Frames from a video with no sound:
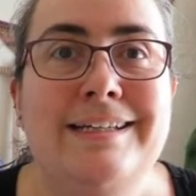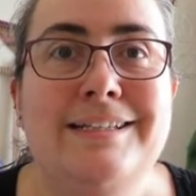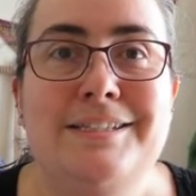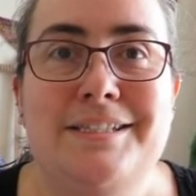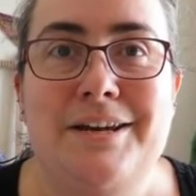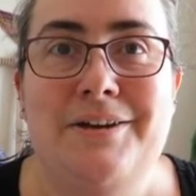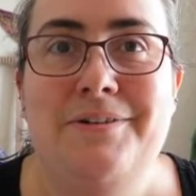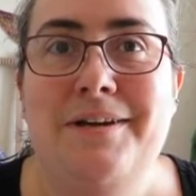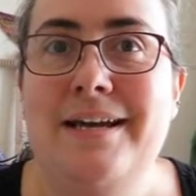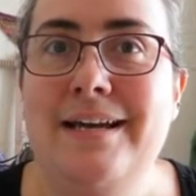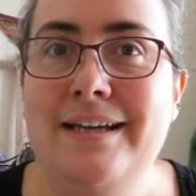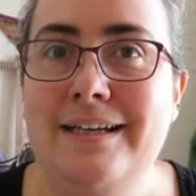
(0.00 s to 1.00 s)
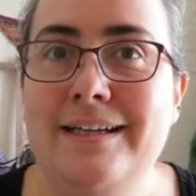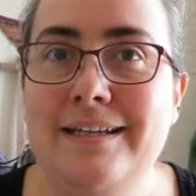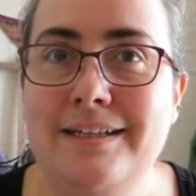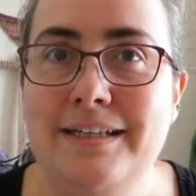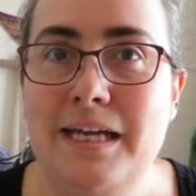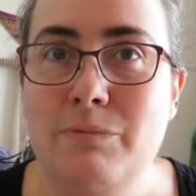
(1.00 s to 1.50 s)
So
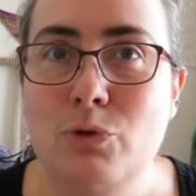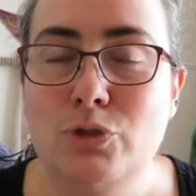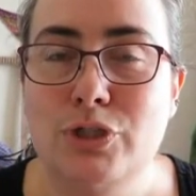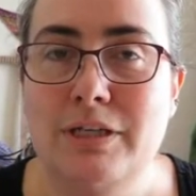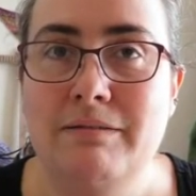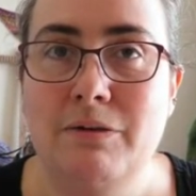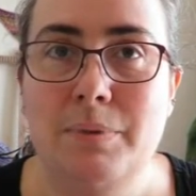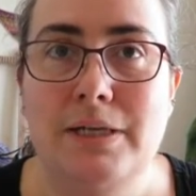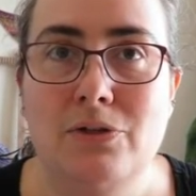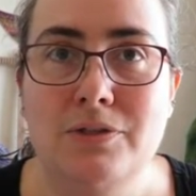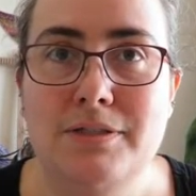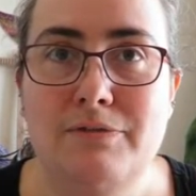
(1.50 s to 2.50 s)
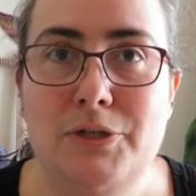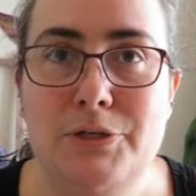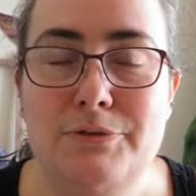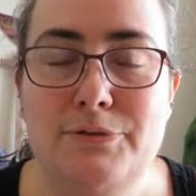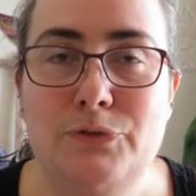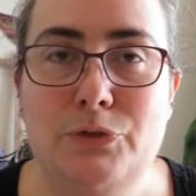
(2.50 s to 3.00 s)
keep watching. There'll be lots of
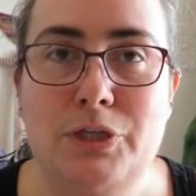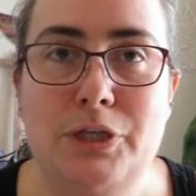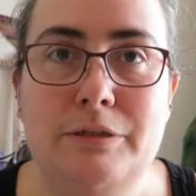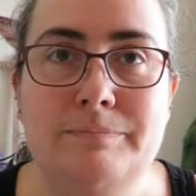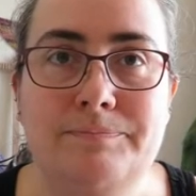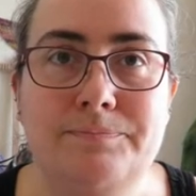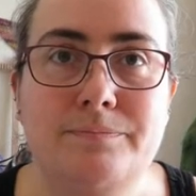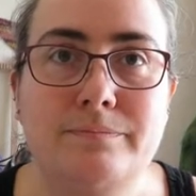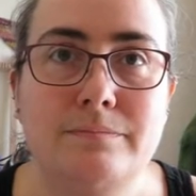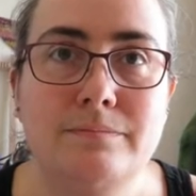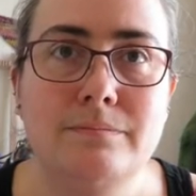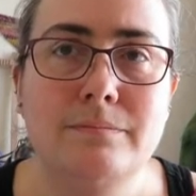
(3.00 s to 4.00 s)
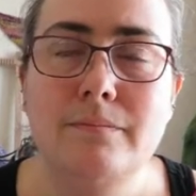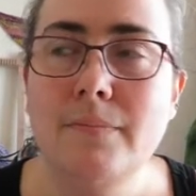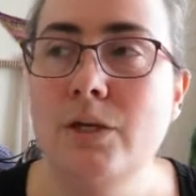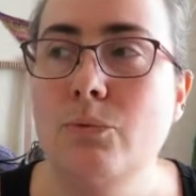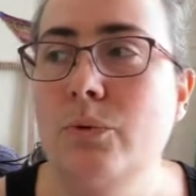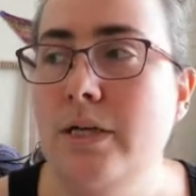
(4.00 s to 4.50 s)
news for you.
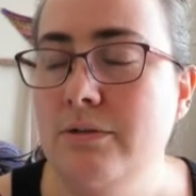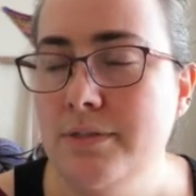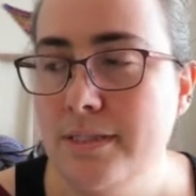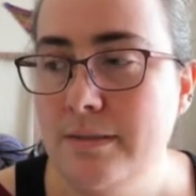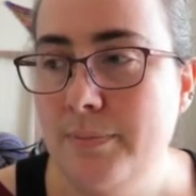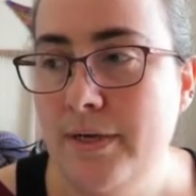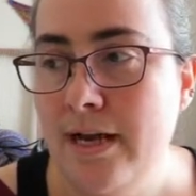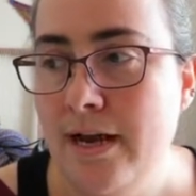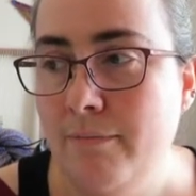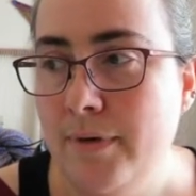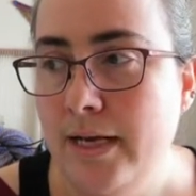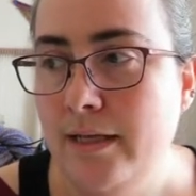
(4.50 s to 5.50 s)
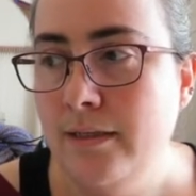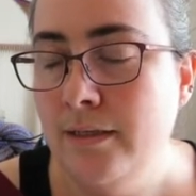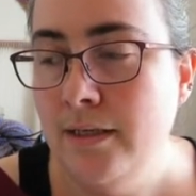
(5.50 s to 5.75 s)
What else has been happening?